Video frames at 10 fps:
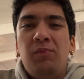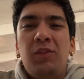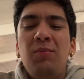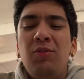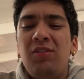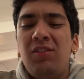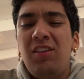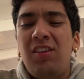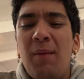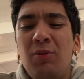Then this
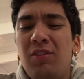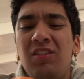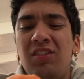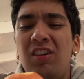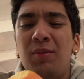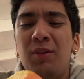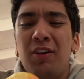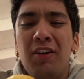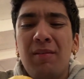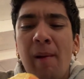this apple doesn't taste
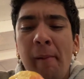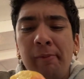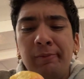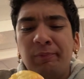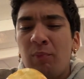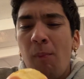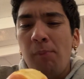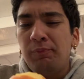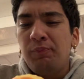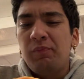very good.
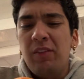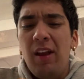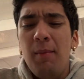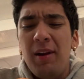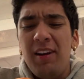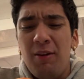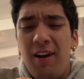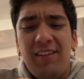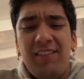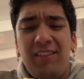Damn, I never
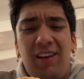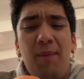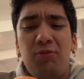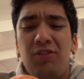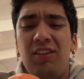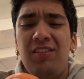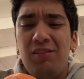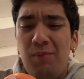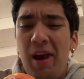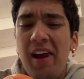had apple taste
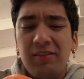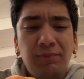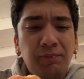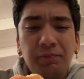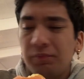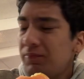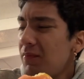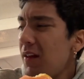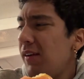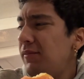this bad.
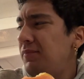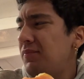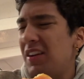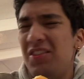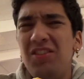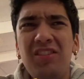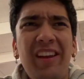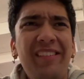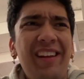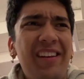It just
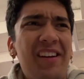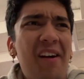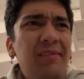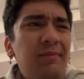tastes like